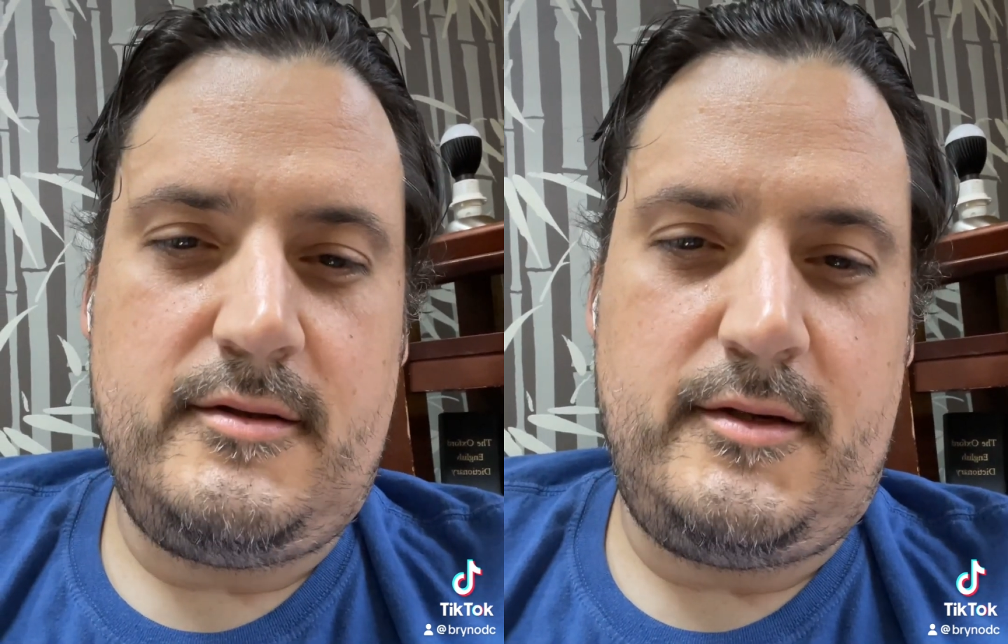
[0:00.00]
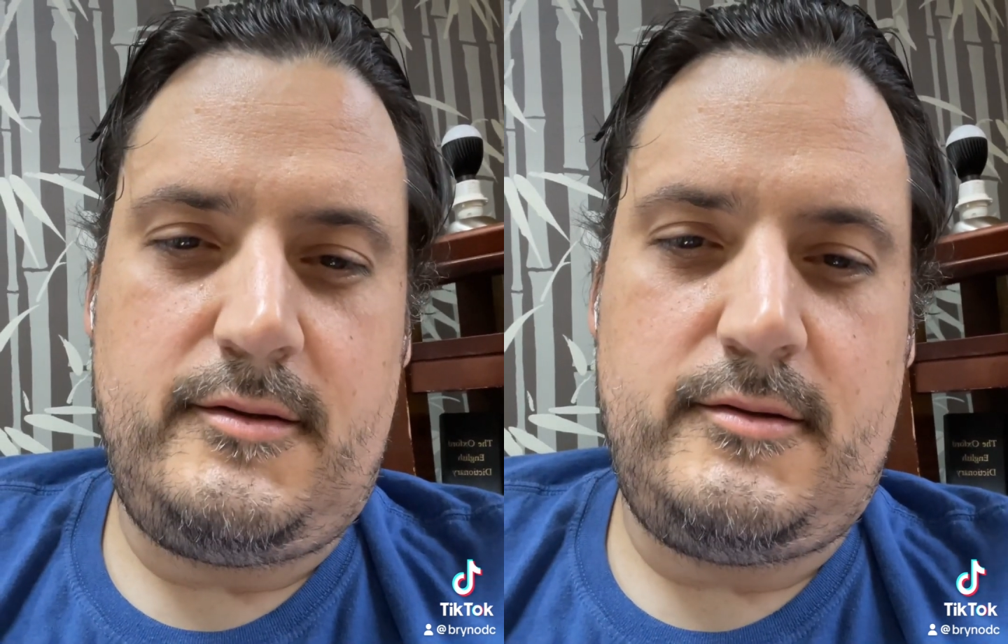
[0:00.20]

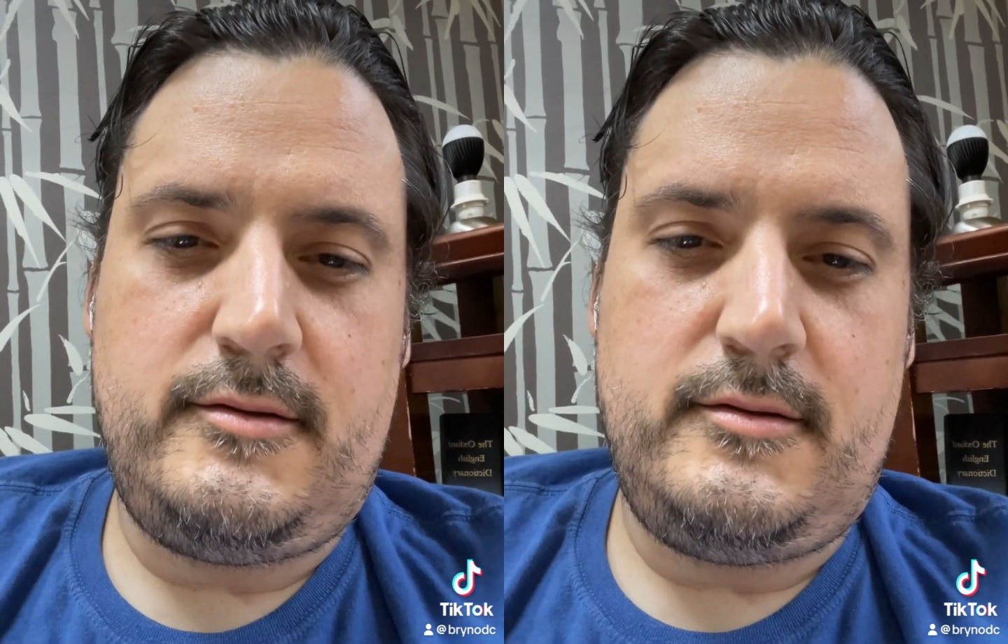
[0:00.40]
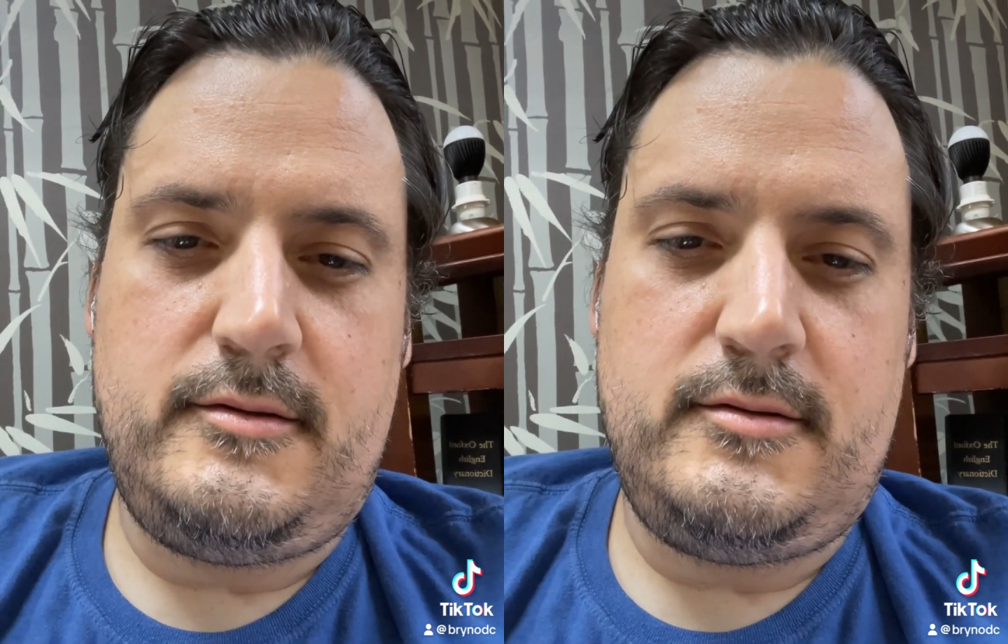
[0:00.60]
little
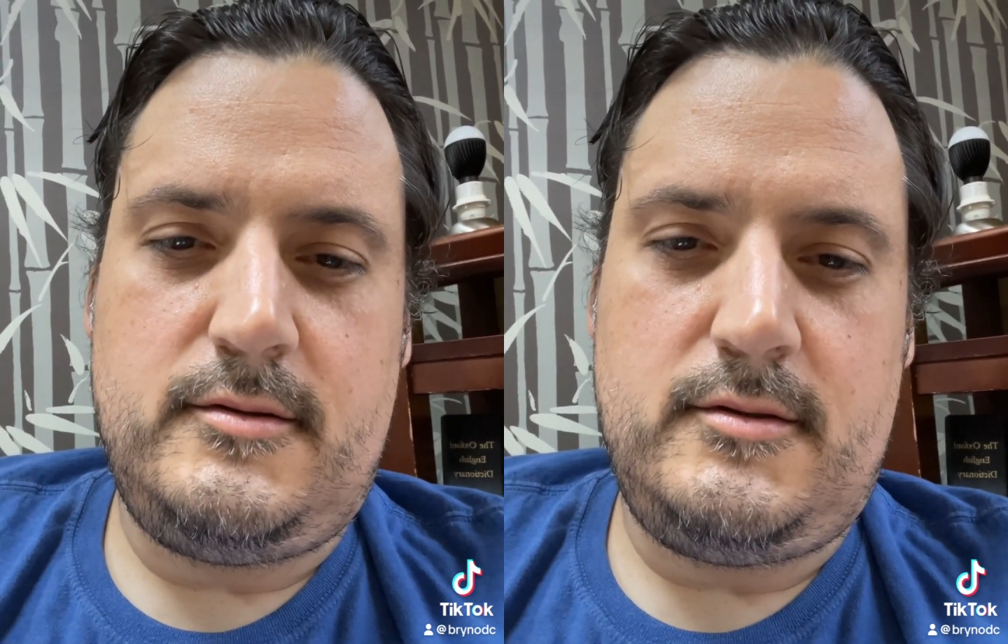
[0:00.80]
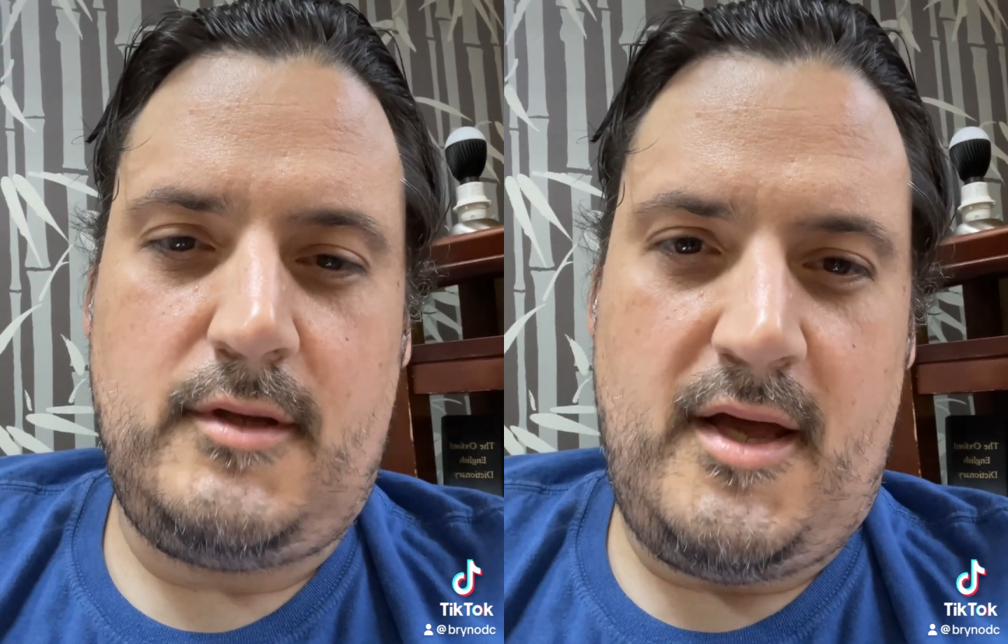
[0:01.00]

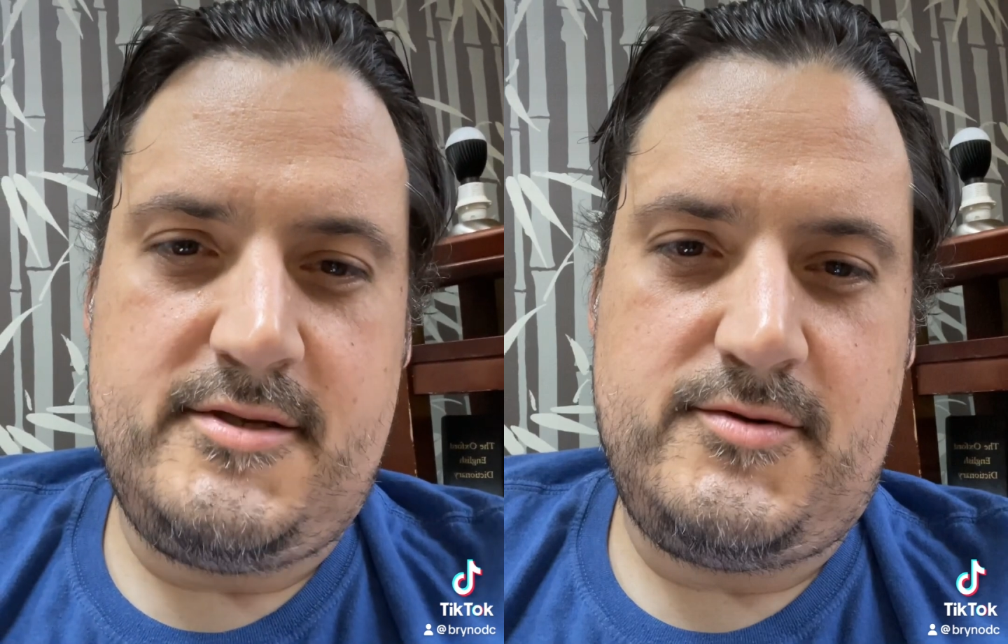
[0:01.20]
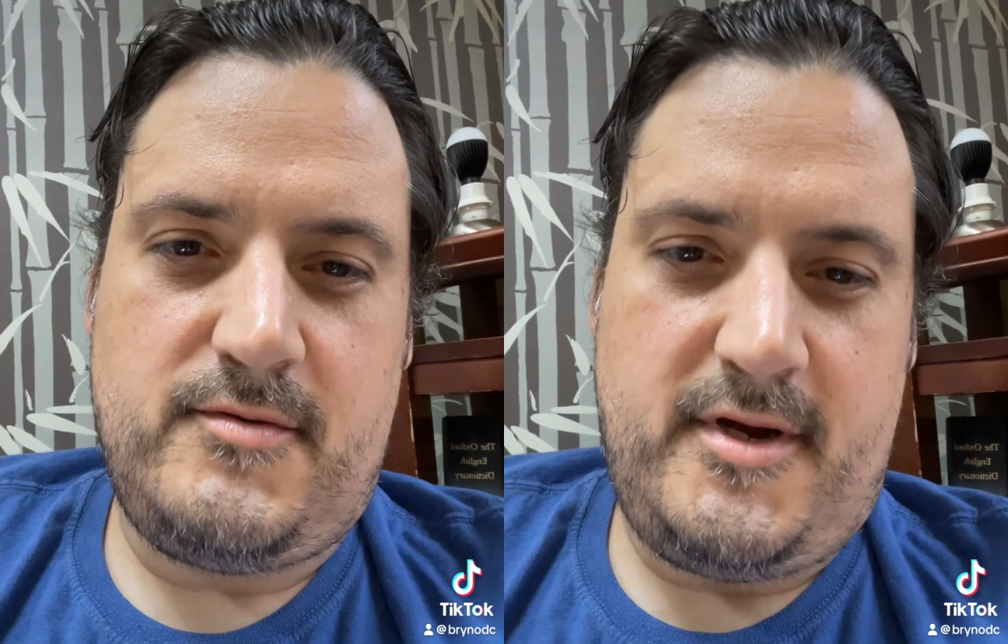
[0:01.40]

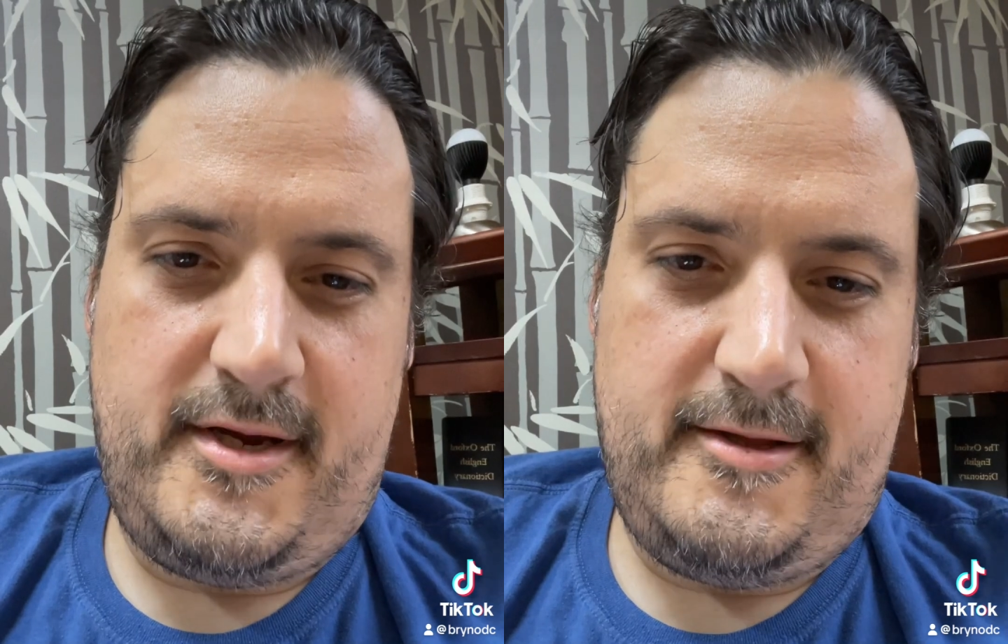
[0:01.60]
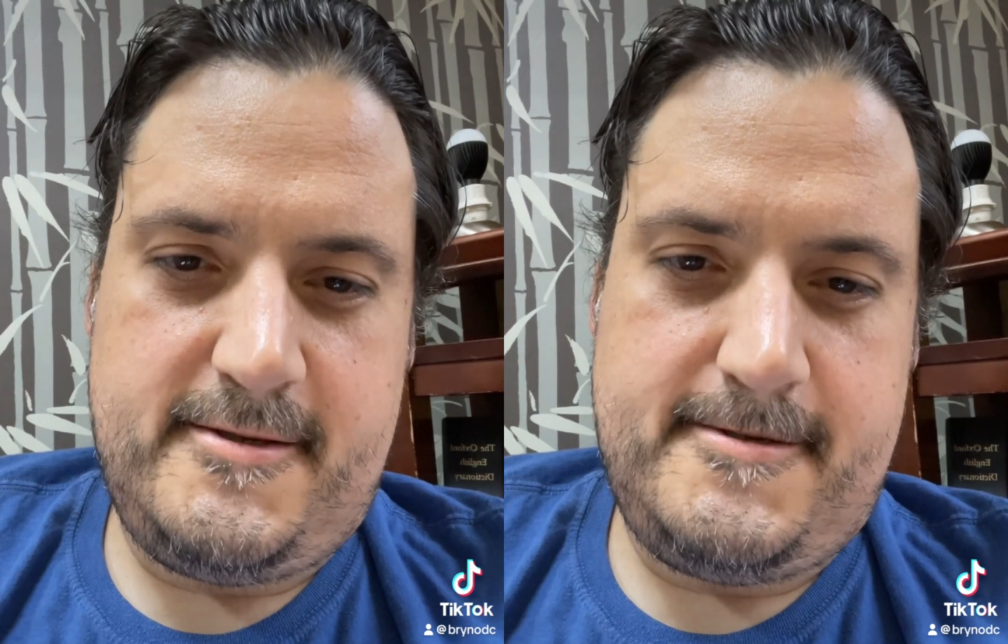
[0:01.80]
less
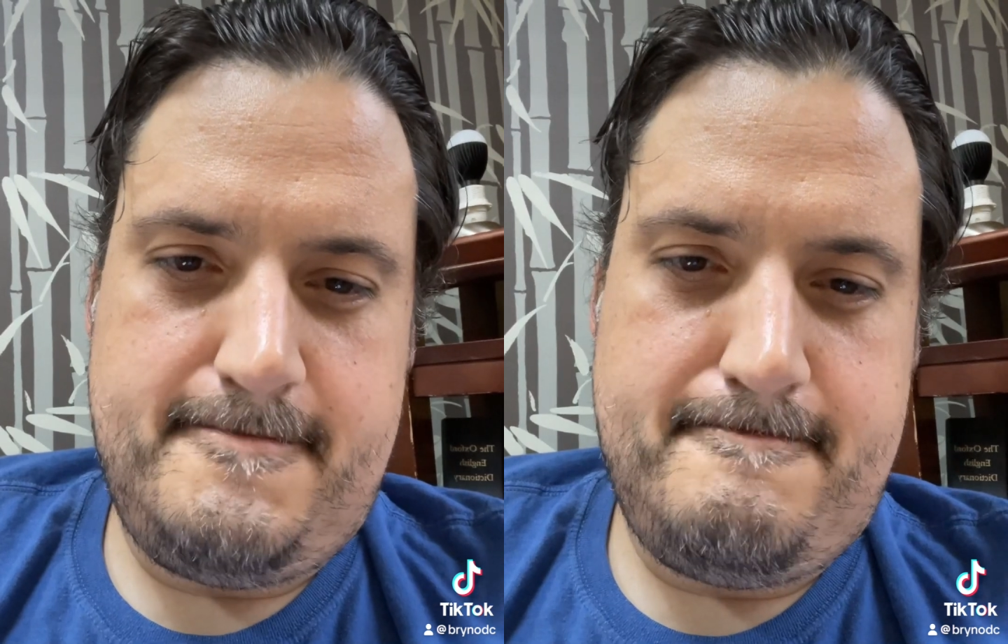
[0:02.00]
ridiculous.